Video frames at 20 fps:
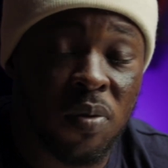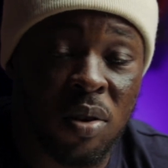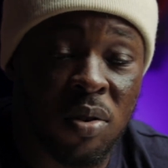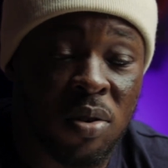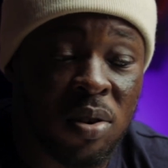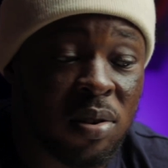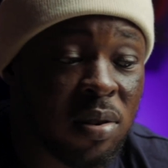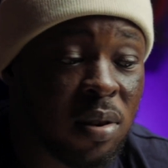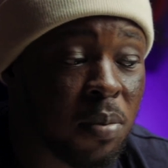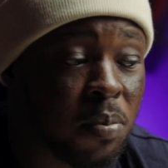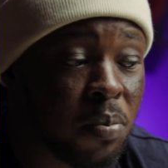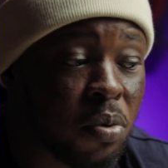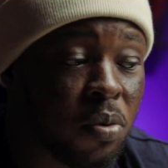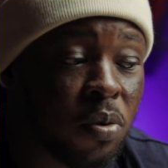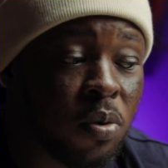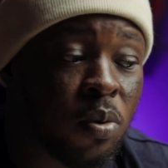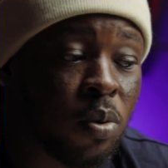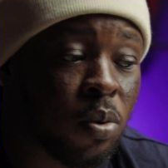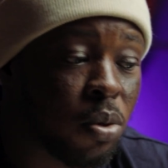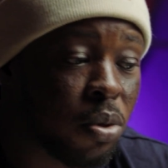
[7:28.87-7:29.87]
very
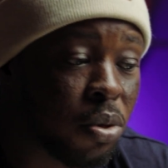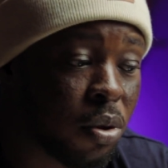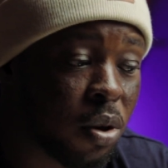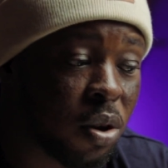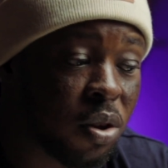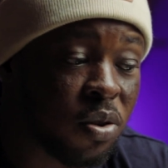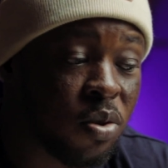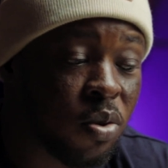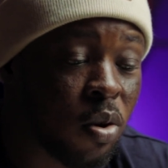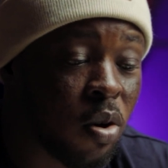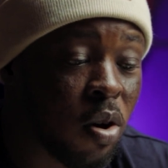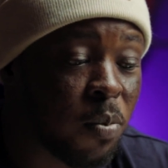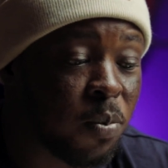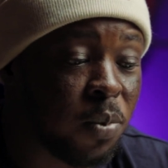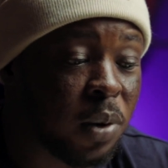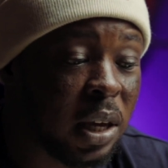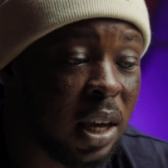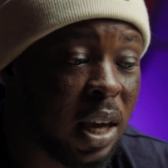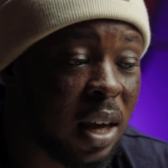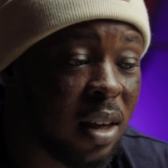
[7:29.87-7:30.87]
simple, not too
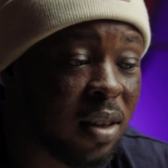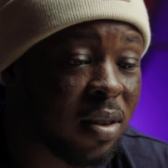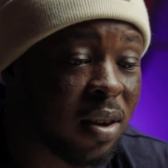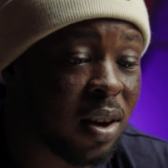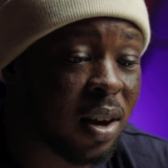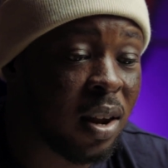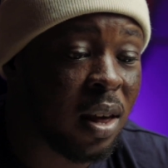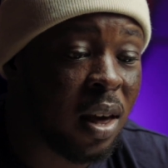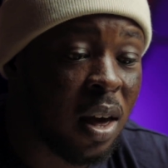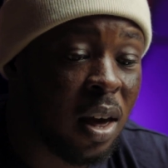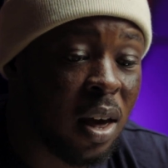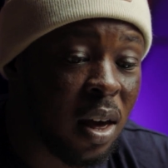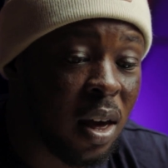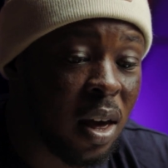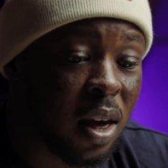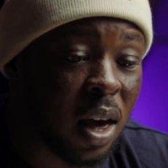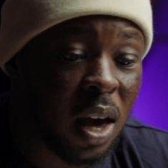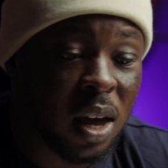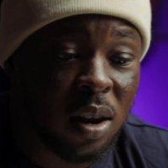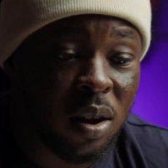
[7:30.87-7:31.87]
complicated.
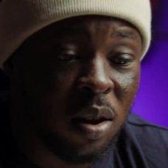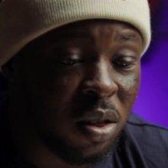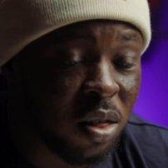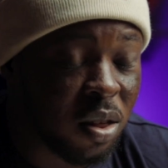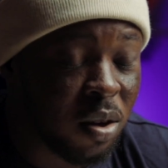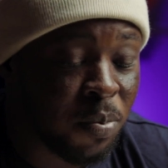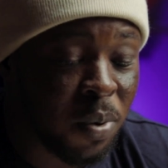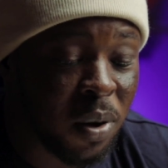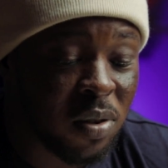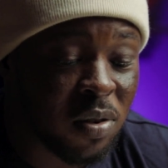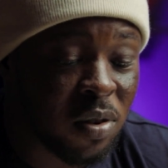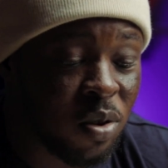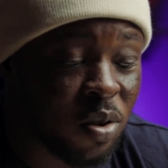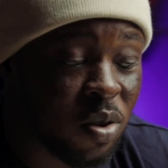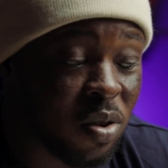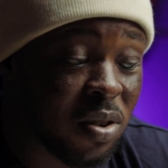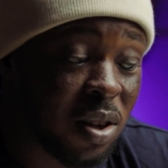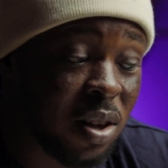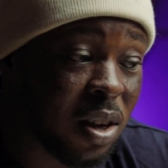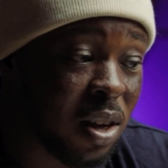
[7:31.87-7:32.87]
Any other person
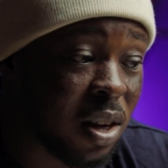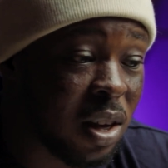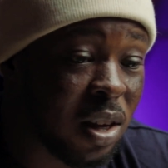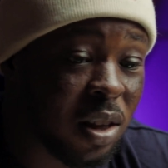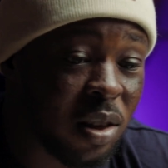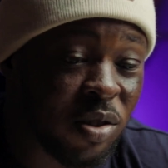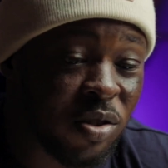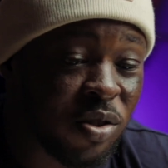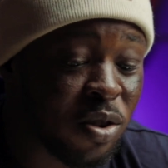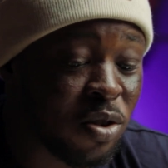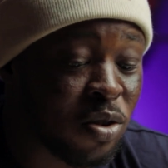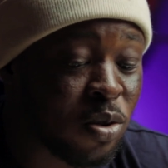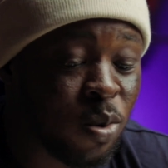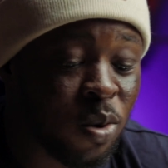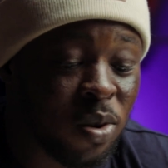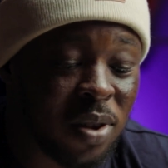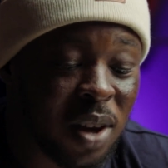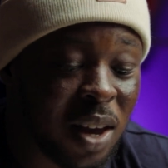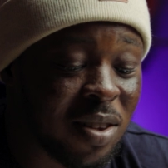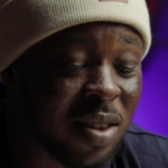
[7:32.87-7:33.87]
using it, it just
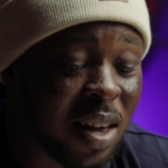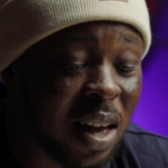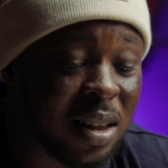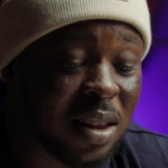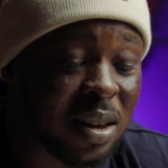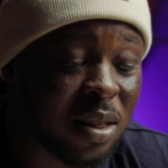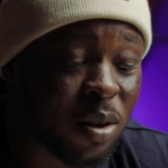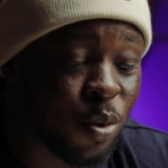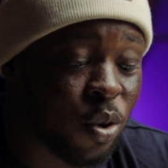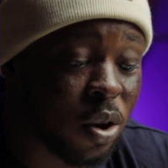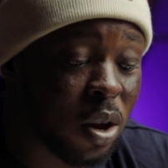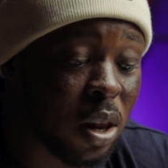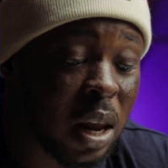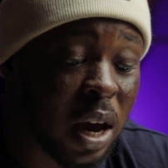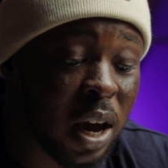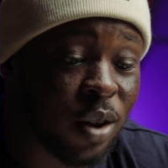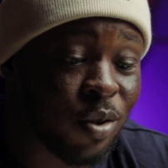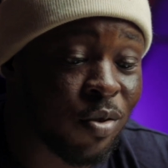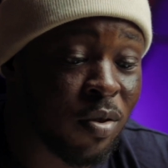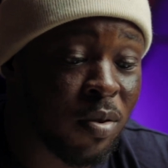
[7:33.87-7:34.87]
looks exactly the way
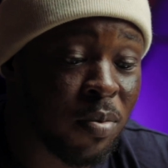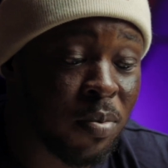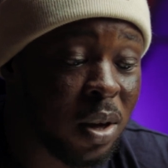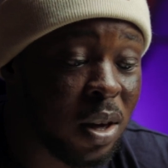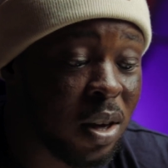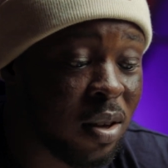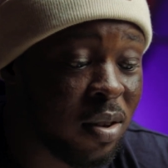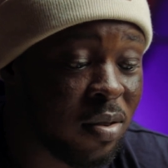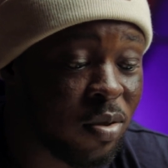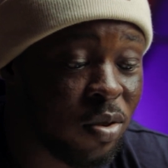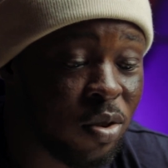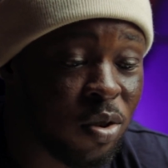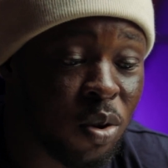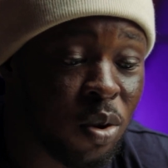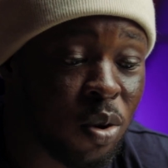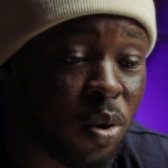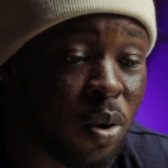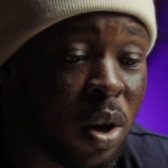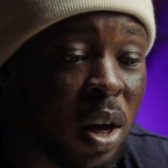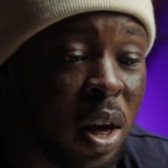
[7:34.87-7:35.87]
Lightroom is,
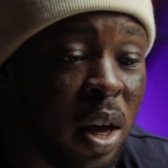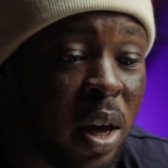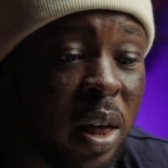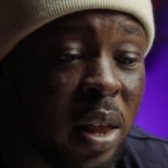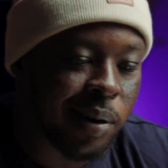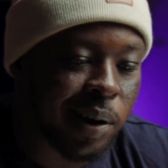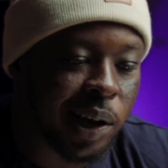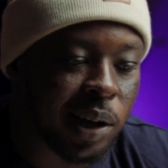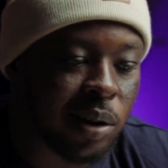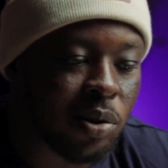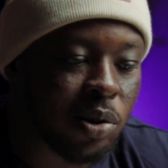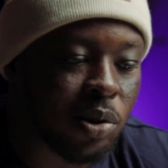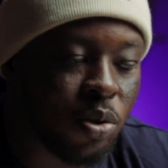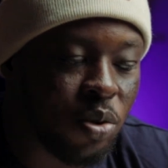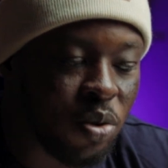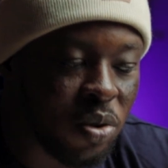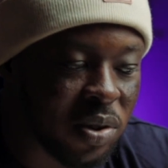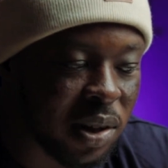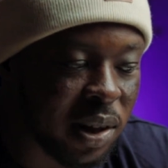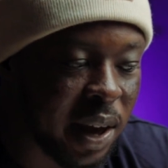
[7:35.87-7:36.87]
It
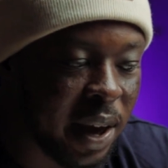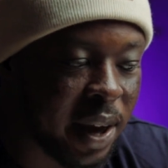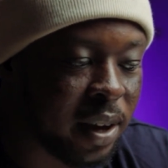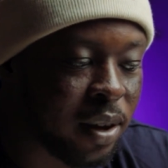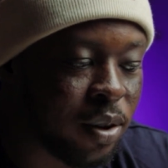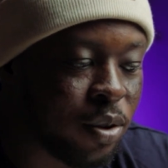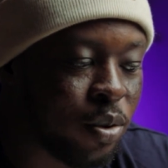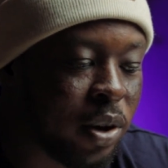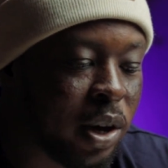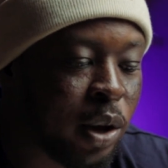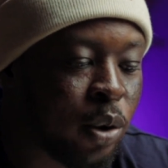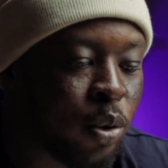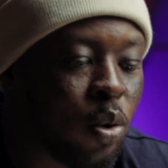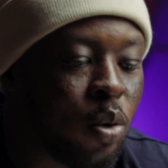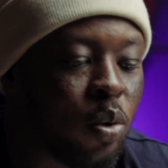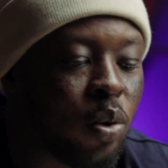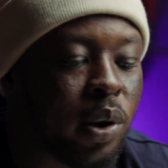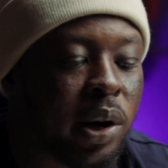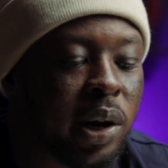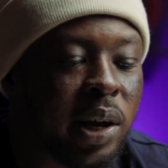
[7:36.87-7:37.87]
looks like you can
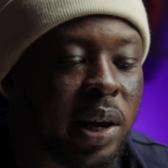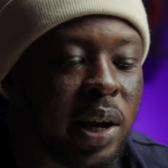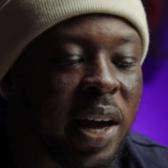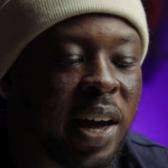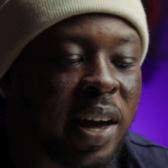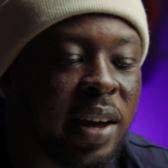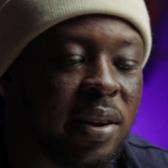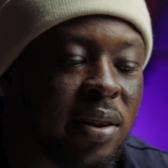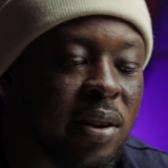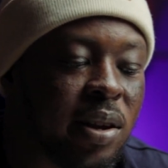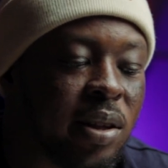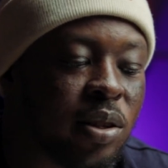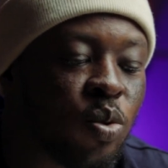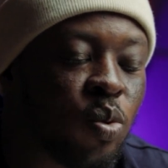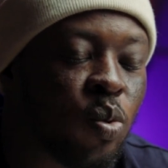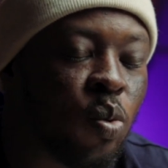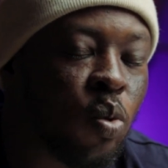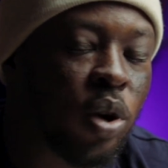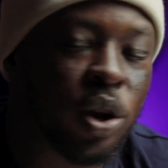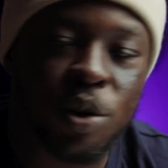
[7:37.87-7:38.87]
only edit
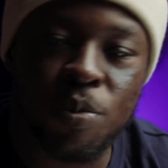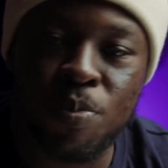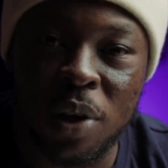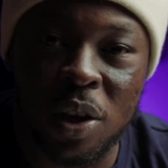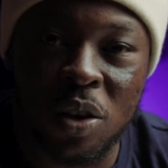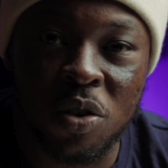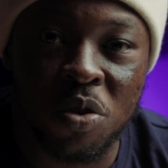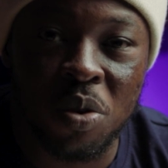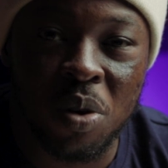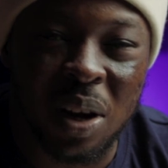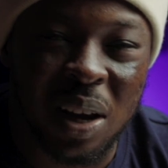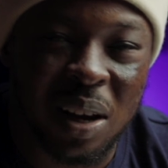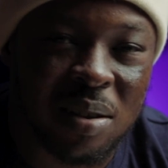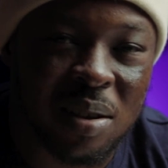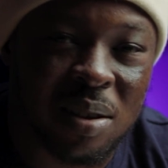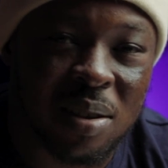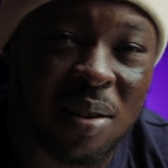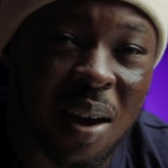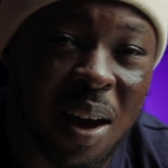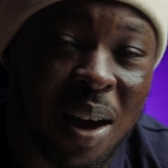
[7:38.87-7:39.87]
one picture at
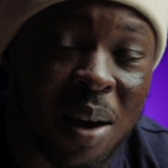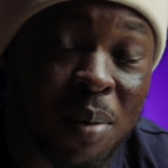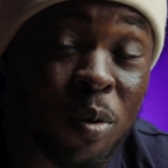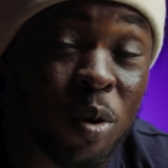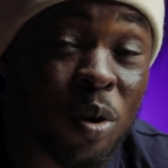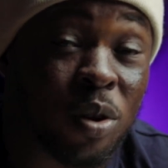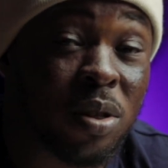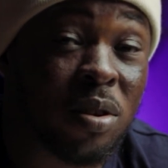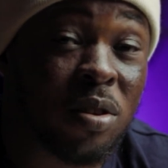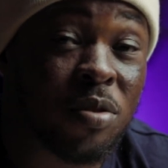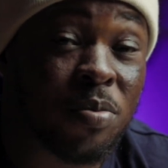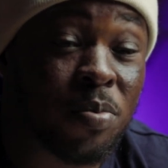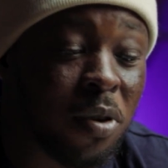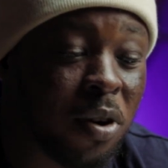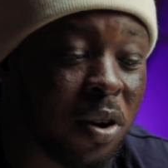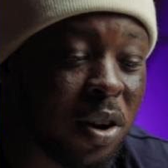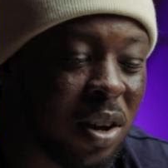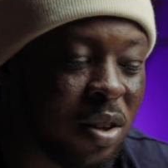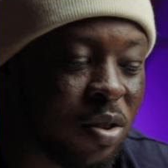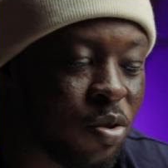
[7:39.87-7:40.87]
a time on this
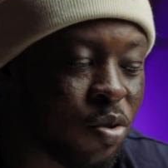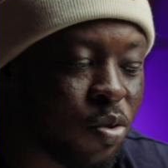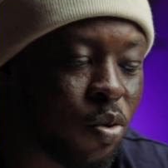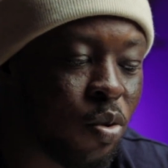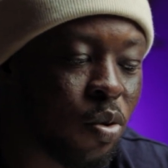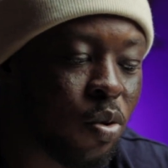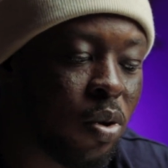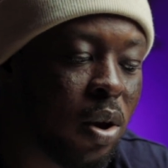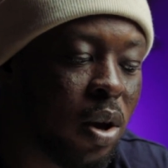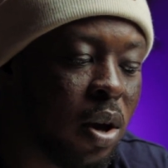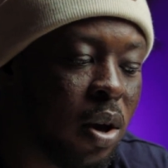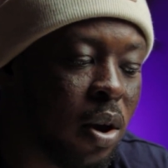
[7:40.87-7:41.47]
plugin. So